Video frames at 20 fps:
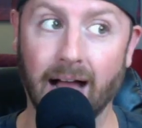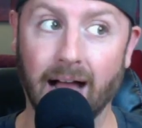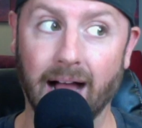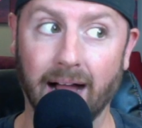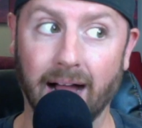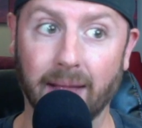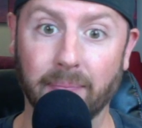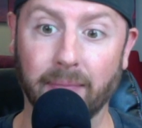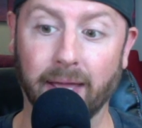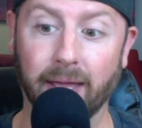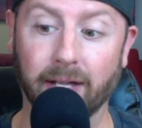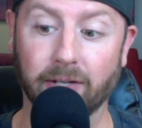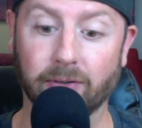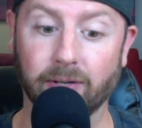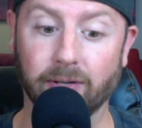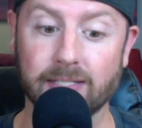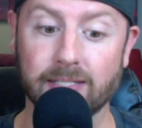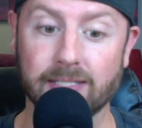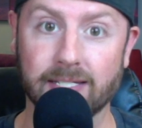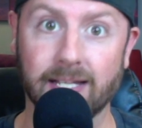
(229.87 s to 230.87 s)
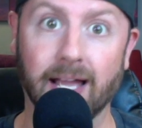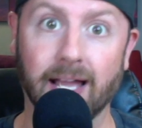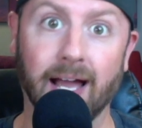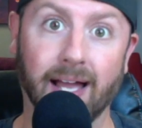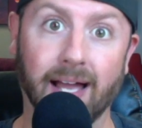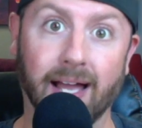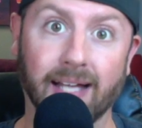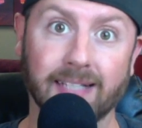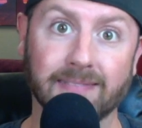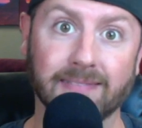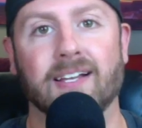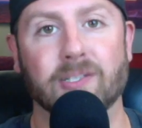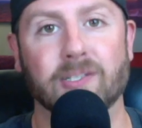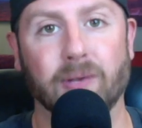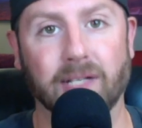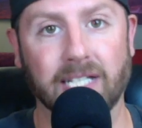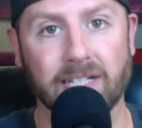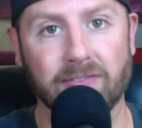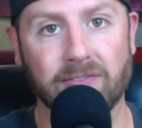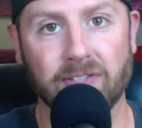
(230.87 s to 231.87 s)
I'm that crazy guy." So I
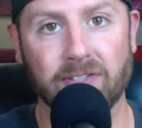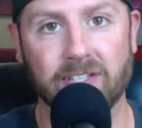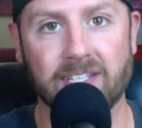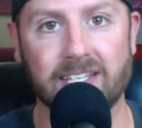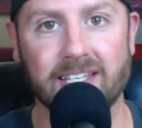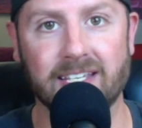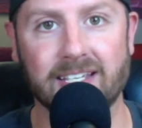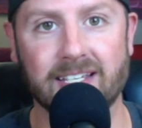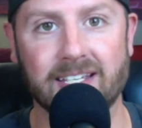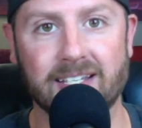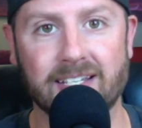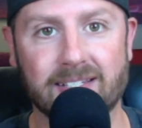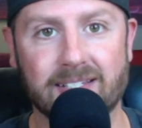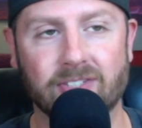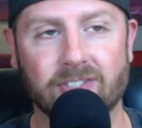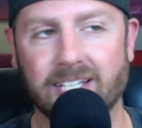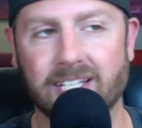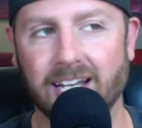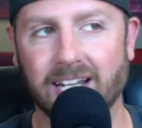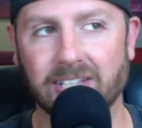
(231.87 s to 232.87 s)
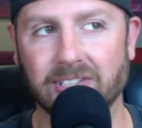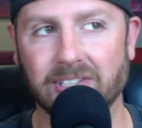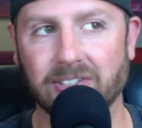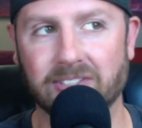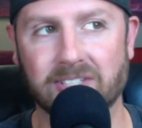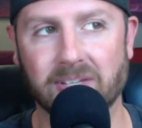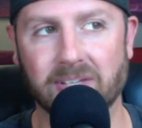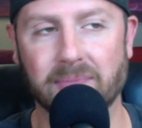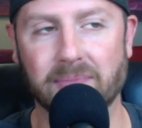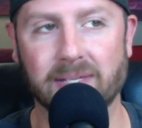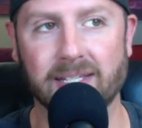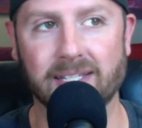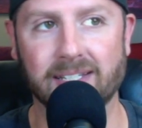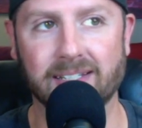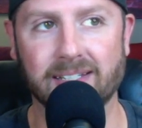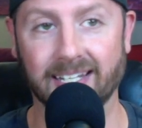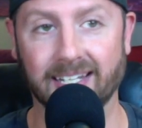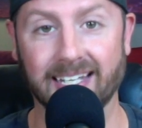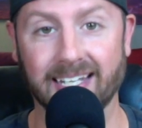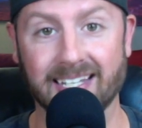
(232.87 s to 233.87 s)
give her the keys, kind of looks at
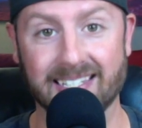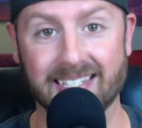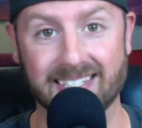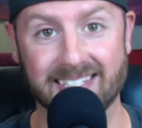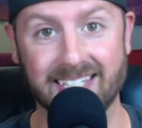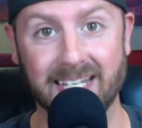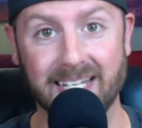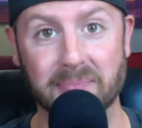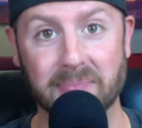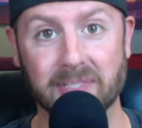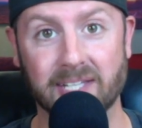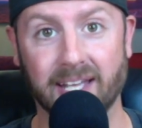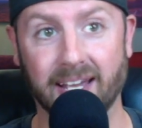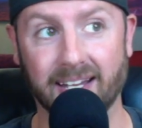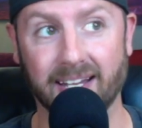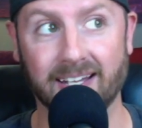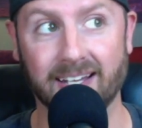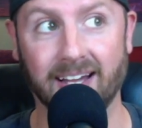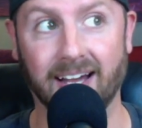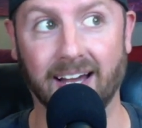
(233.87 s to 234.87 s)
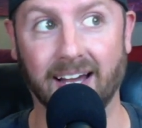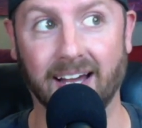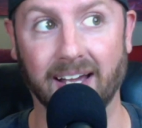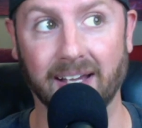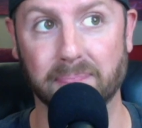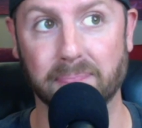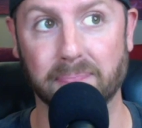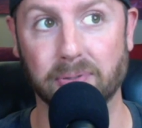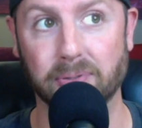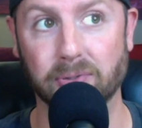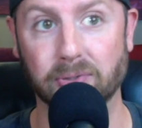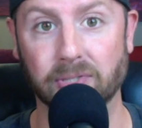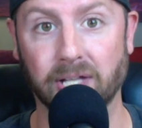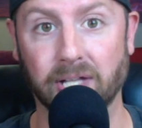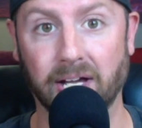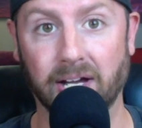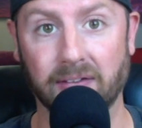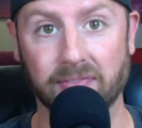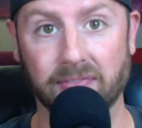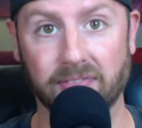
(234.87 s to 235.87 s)
me. It seems like I pulled
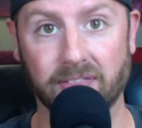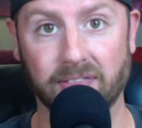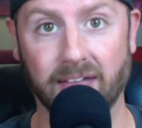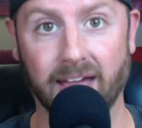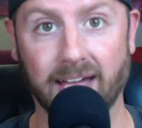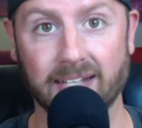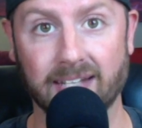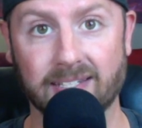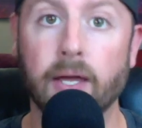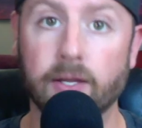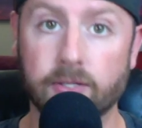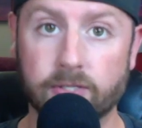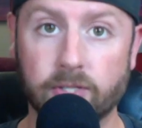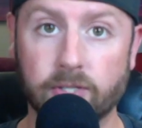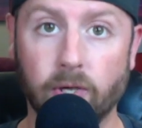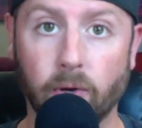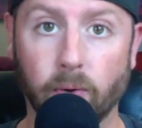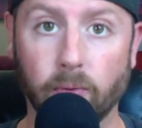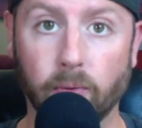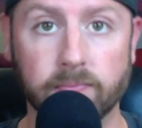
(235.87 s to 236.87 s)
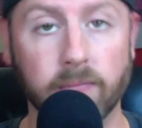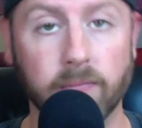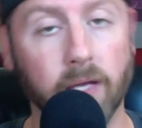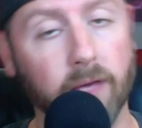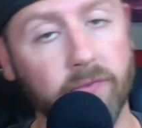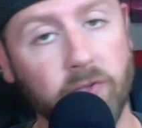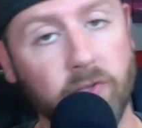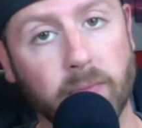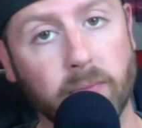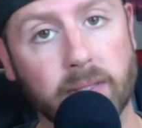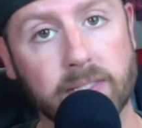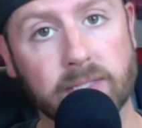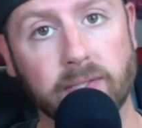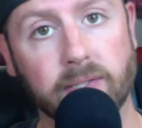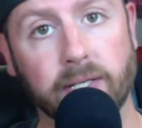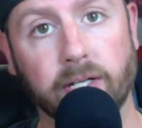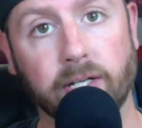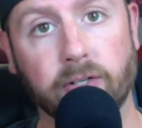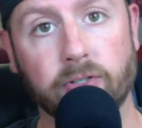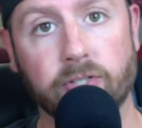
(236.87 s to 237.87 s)
off that. So a few months
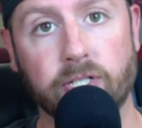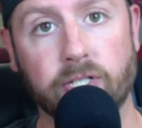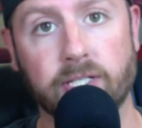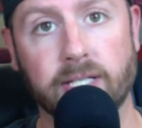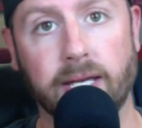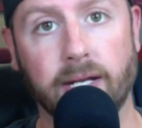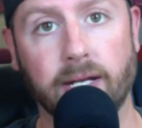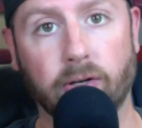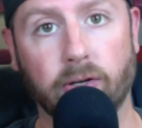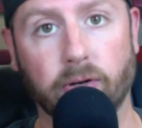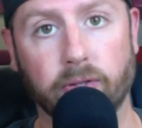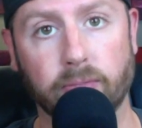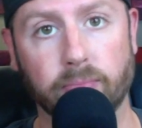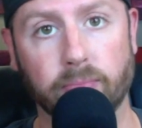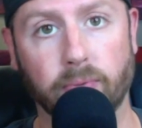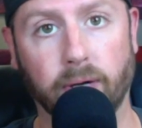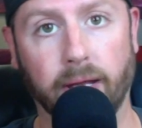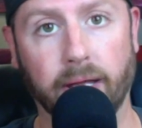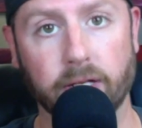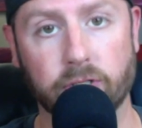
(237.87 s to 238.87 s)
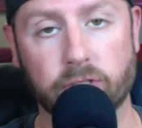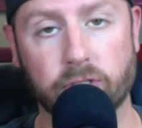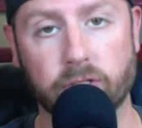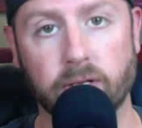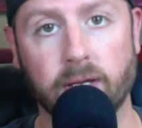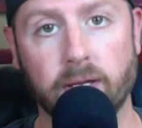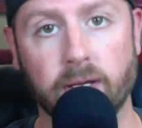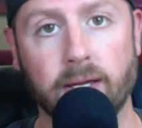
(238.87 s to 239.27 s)
later, she's at her other branch.